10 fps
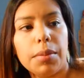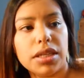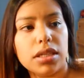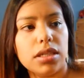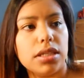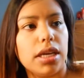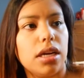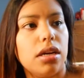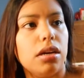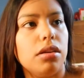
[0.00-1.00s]
I'm actually going to take
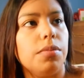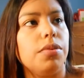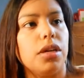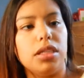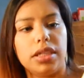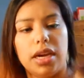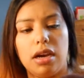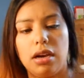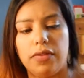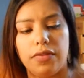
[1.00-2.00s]
another brush that I
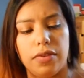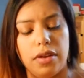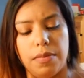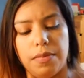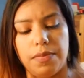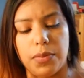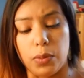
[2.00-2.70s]
got from